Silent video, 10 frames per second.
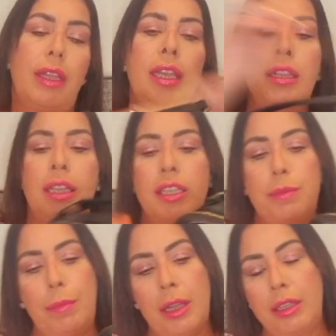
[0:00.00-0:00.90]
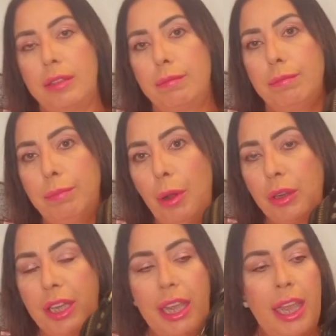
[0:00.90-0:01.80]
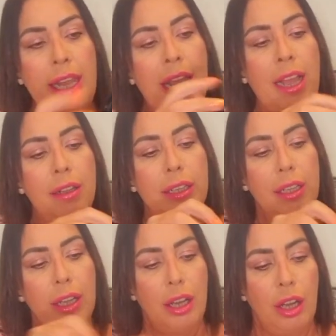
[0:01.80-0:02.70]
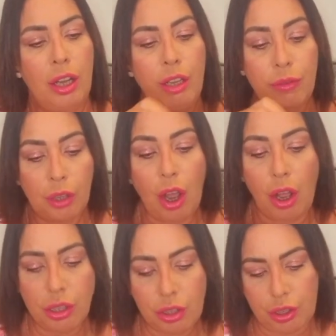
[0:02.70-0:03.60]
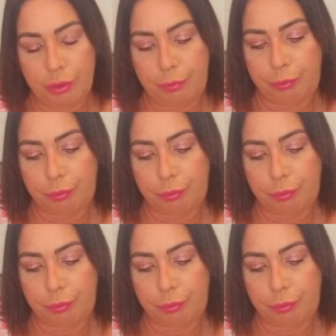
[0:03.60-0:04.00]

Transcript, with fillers: in this pocket here, I have got